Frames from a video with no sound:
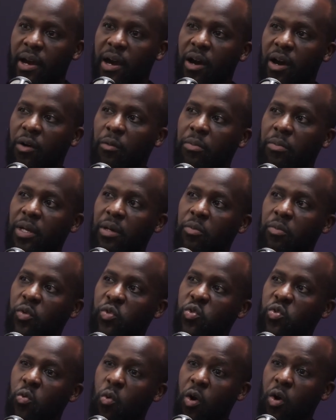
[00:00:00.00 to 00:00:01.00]
I will be able
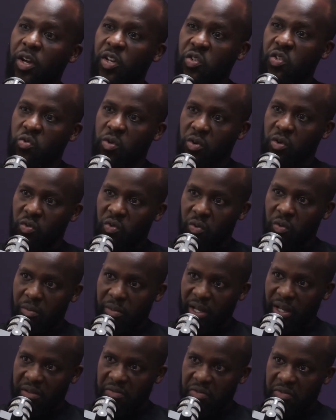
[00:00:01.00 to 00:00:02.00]
to walk into a
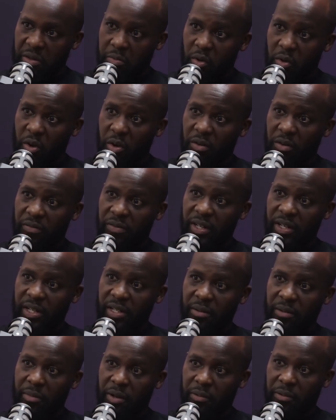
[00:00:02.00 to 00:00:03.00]
room and feel more
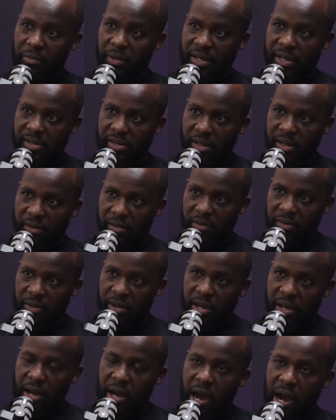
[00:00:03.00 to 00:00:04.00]
confident about myself.
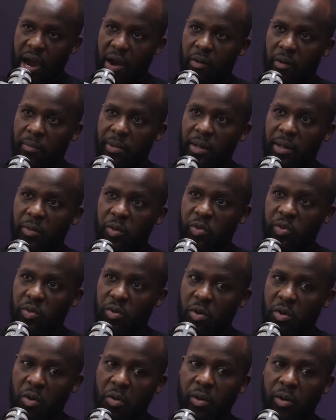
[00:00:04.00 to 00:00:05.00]
I will be able to
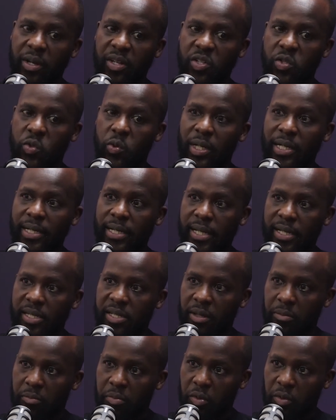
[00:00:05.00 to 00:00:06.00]
go into a
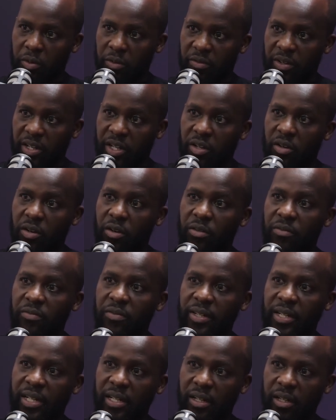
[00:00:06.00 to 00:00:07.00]
dating pool very
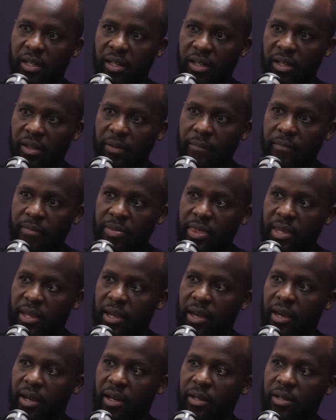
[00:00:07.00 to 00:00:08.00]
confidently
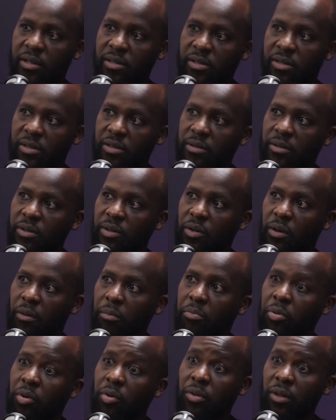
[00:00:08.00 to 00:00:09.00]
and,
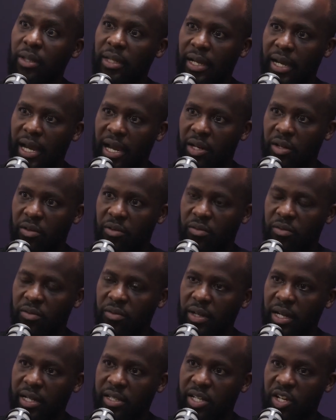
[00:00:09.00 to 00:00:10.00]
pull the kind
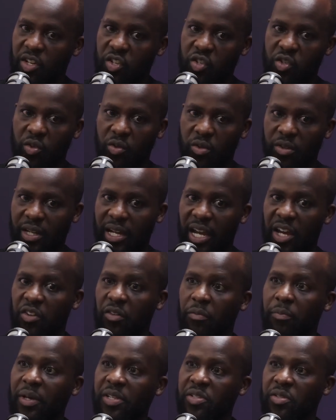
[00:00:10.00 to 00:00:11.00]
of attention or the kind
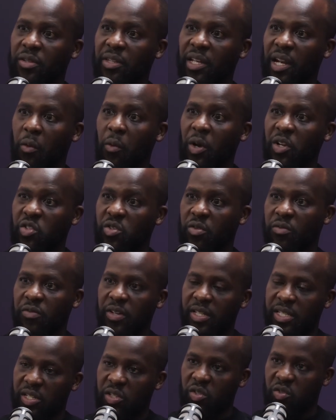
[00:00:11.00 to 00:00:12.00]
of person that I want to
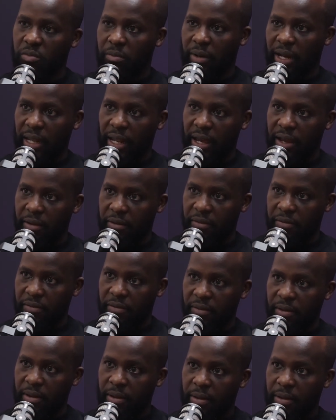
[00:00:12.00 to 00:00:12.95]
fit into my life.